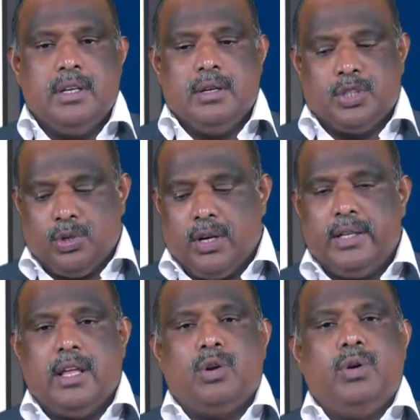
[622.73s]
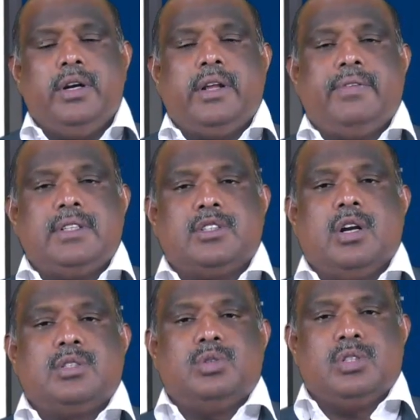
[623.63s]
Surely the rho into fx is
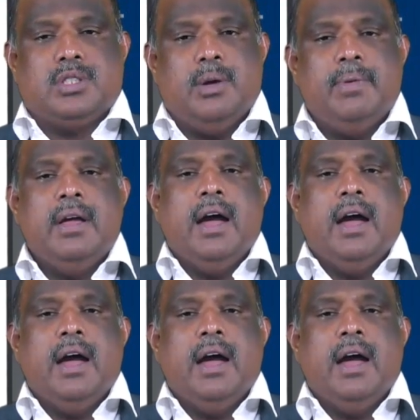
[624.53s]
called a source term,